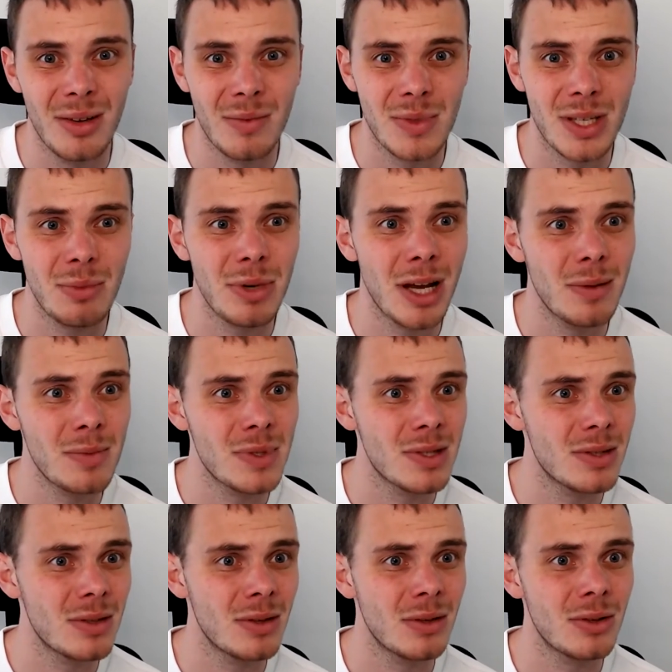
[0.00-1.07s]

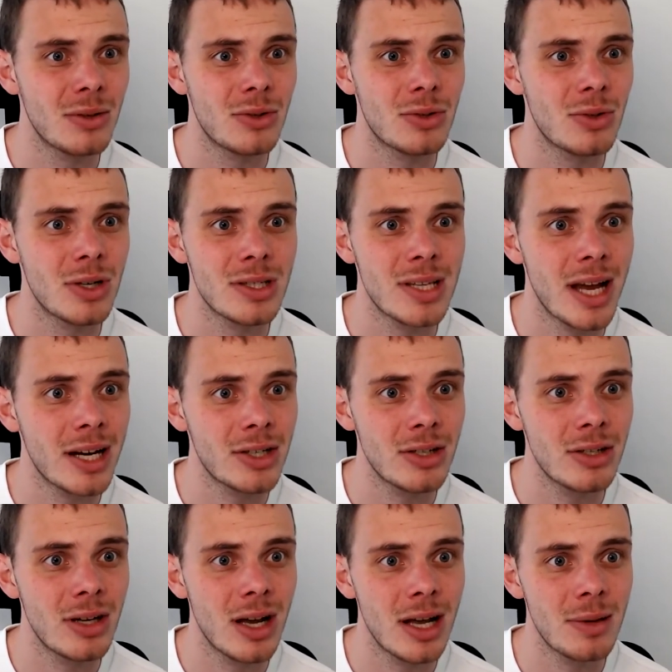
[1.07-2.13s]
sometimes
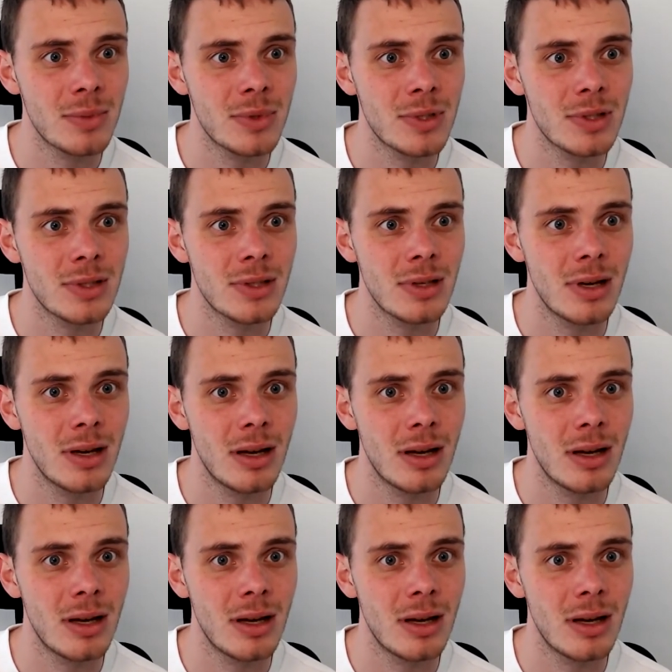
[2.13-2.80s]
transaction times.